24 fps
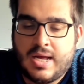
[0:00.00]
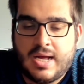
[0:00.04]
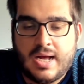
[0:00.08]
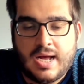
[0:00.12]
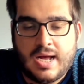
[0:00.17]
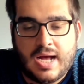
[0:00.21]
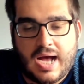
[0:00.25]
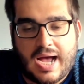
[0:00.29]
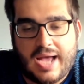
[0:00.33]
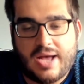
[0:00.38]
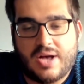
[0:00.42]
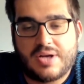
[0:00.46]

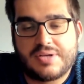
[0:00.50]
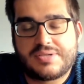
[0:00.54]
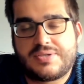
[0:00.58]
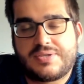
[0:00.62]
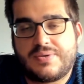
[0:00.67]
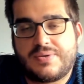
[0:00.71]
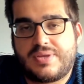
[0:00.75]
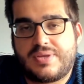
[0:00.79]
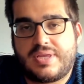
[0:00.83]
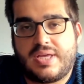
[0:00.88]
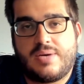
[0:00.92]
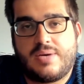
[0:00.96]
I
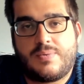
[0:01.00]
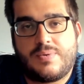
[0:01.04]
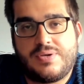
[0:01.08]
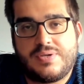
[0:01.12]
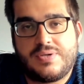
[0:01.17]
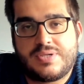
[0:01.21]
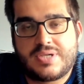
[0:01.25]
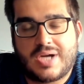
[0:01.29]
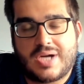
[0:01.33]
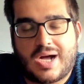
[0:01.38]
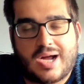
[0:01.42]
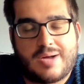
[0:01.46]
also think when you
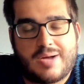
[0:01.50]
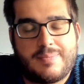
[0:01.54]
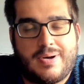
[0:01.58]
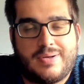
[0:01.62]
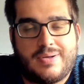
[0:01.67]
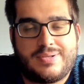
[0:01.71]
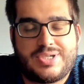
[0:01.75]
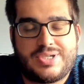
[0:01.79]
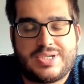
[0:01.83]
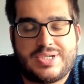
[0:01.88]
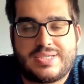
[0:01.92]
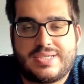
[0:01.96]
talk
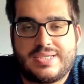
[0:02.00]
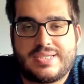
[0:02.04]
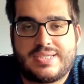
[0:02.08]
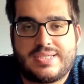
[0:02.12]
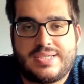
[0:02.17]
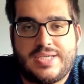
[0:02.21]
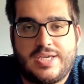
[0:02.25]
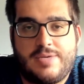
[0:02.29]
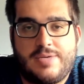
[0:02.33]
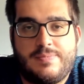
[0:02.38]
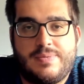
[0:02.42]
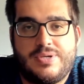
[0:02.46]
about just this
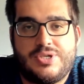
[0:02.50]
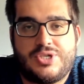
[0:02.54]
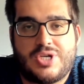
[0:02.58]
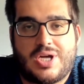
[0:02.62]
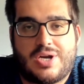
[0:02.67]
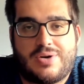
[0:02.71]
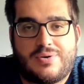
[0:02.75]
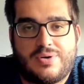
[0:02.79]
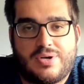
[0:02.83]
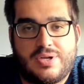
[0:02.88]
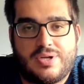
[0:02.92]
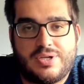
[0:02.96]
team in
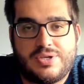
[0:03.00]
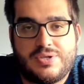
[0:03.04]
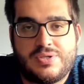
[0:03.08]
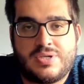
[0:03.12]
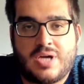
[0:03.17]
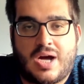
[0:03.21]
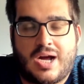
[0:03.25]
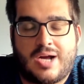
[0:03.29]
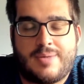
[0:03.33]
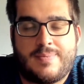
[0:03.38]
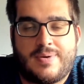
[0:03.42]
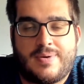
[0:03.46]
general and you
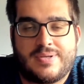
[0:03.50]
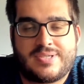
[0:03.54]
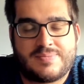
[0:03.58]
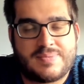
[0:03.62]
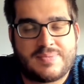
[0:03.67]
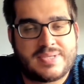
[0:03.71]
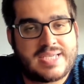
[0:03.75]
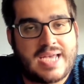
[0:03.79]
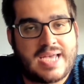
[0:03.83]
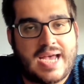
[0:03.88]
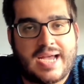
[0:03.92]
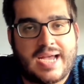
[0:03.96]
talk about some
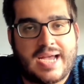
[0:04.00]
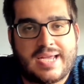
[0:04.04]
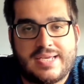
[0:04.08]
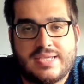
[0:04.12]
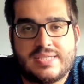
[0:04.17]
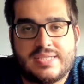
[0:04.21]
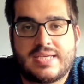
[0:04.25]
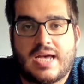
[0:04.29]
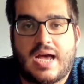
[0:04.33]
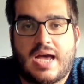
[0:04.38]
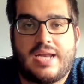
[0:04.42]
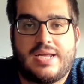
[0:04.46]
attacking
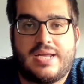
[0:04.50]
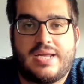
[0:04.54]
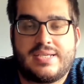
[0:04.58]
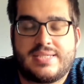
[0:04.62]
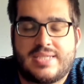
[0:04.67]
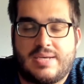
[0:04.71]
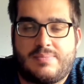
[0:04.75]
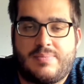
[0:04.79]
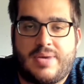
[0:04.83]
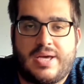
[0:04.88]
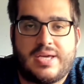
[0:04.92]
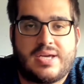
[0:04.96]
signings
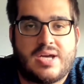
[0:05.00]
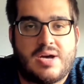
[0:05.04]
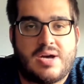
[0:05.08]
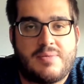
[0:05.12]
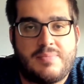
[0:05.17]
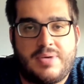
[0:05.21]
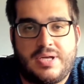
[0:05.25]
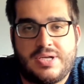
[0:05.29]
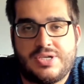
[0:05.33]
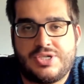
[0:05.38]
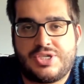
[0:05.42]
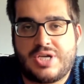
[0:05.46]
that might come
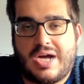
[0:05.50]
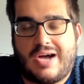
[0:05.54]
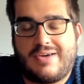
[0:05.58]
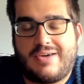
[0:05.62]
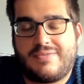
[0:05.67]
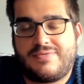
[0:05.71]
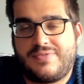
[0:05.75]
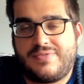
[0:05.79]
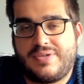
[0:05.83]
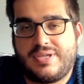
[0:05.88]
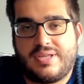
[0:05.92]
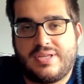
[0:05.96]
in, João
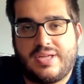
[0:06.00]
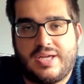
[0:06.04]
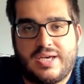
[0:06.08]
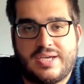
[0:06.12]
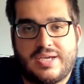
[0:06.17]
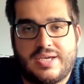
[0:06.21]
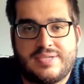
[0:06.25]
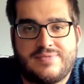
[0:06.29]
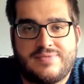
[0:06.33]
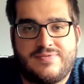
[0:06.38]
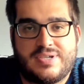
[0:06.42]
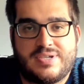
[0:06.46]

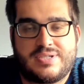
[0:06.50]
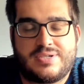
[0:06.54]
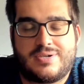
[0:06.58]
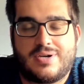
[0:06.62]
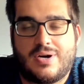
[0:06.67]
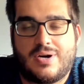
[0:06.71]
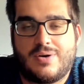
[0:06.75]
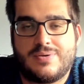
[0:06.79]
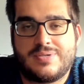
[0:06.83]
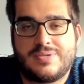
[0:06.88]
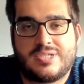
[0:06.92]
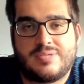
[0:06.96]
Felix, Victor
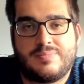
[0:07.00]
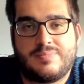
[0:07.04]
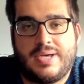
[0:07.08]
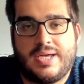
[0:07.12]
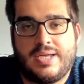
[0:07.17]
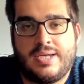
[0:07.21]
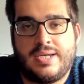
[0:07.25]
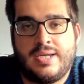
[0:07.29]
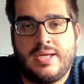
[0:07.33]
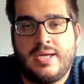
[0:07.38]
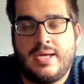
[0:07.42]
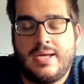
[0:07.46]

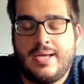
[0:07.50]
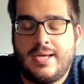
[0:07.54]
Osimhen,